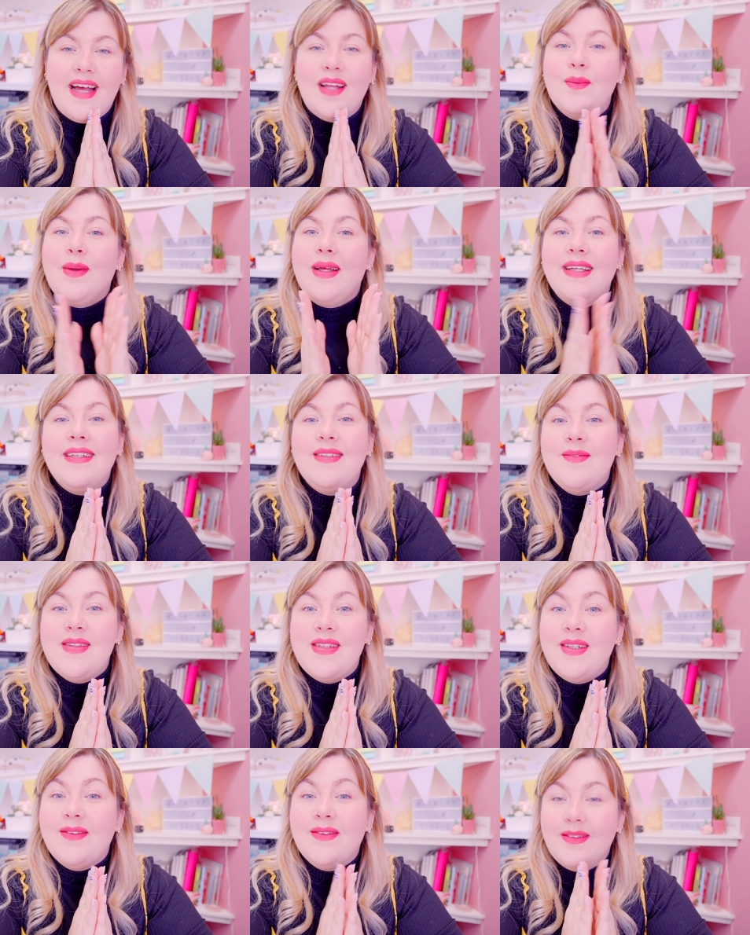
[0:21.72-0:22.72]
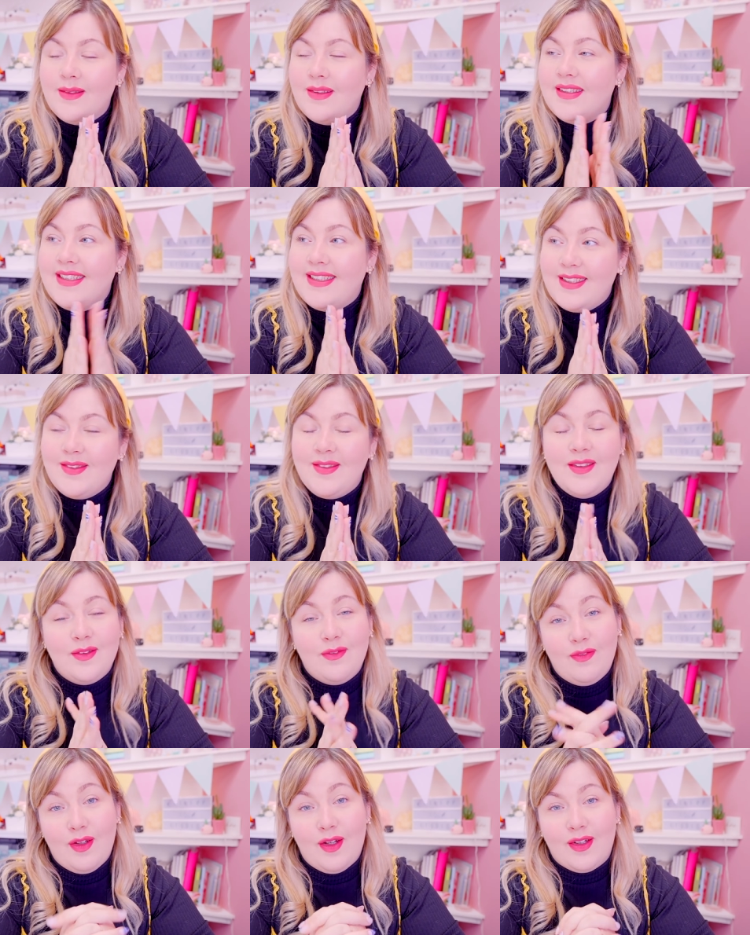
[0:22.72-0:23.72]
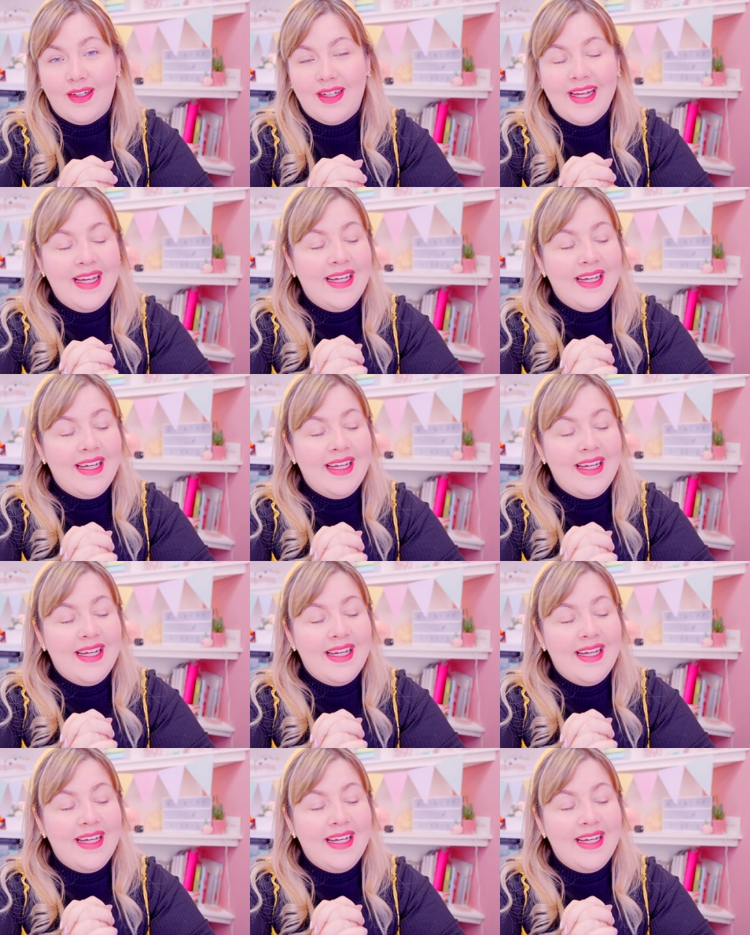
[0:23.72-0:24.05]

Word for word: and welcome to another studio vlog.